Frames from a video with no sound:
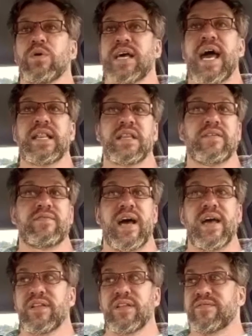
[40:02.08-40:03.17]
I
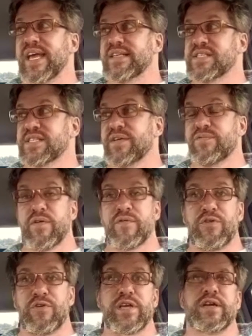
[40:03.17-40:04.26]
have lived in Kansas City for over
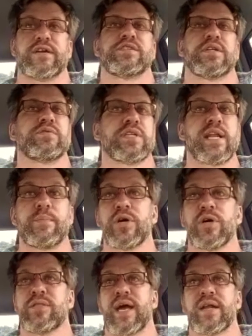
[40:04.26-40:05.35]
30 years. And it was a
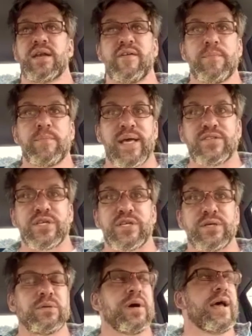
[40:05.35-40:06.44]
neighborhood that I had never been
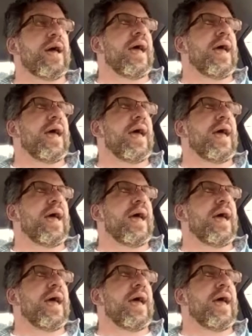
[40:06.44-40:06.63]
to.